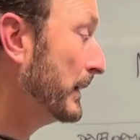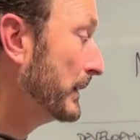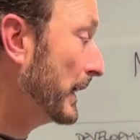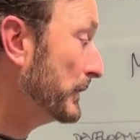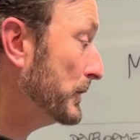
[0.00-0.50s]

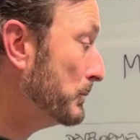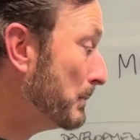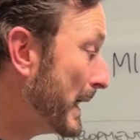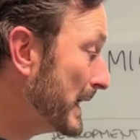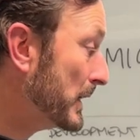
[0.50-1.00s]
Now, you
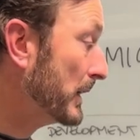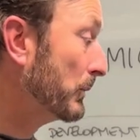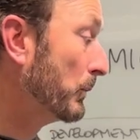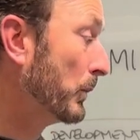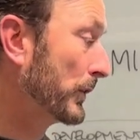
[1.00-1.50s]
may
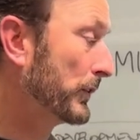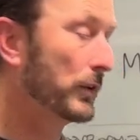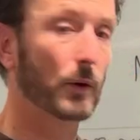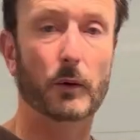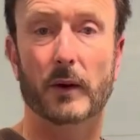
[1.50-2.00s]
want
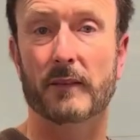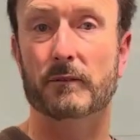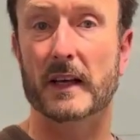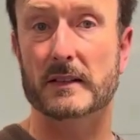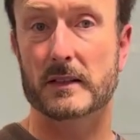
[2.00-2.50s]
to
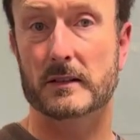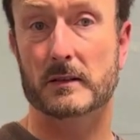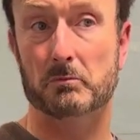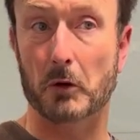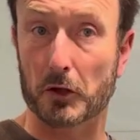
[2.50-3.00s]
invest in
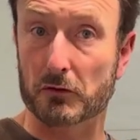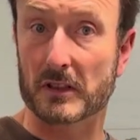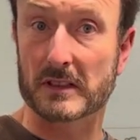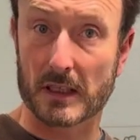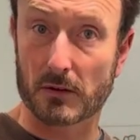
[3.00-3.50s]
some
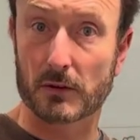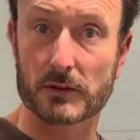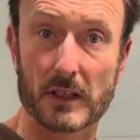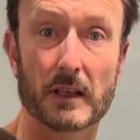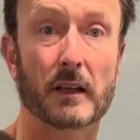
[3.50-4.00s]
monitoring
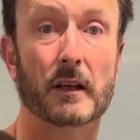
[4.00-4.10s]
technology